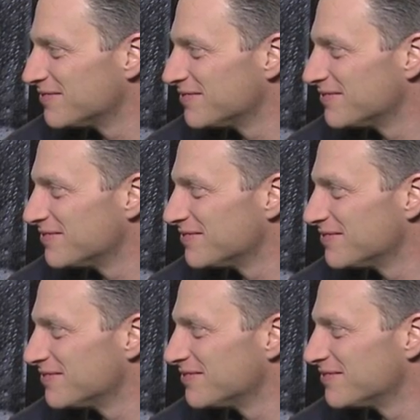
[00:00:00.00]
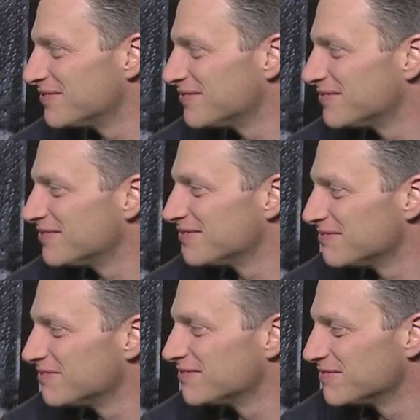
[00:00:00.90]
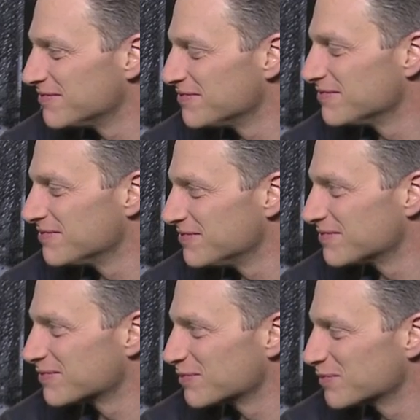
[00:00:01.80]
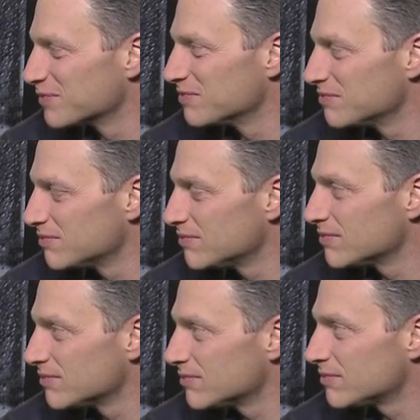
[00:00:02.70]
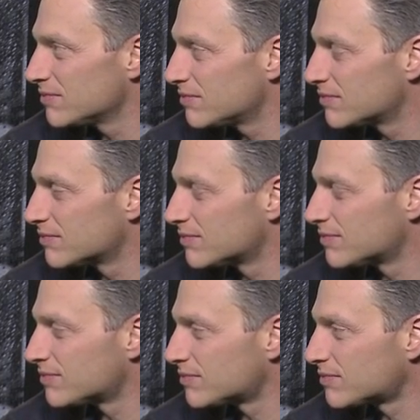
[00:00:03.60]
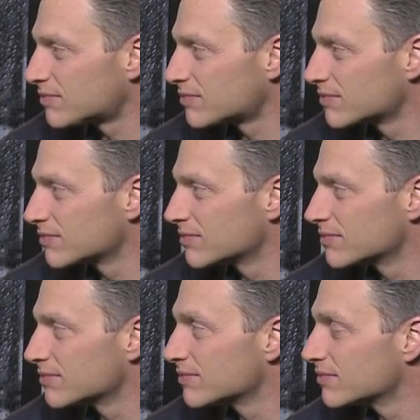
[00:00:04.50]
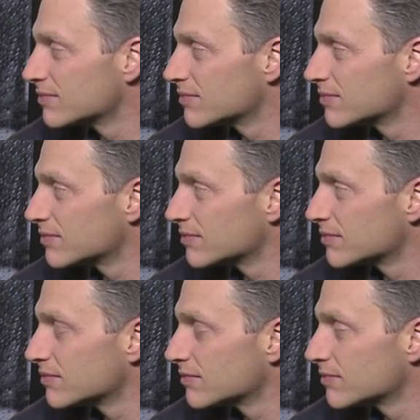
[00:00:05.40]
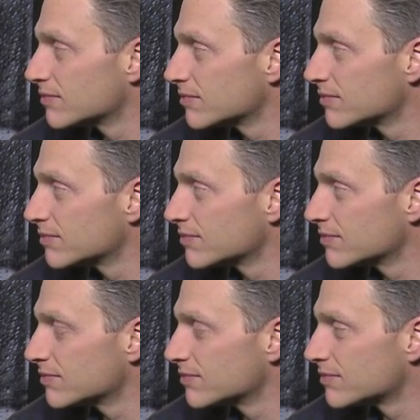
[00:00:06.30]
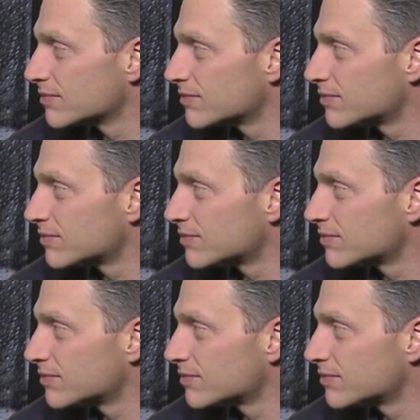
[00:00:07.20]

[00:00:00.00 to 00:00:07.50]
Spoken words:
[no speech]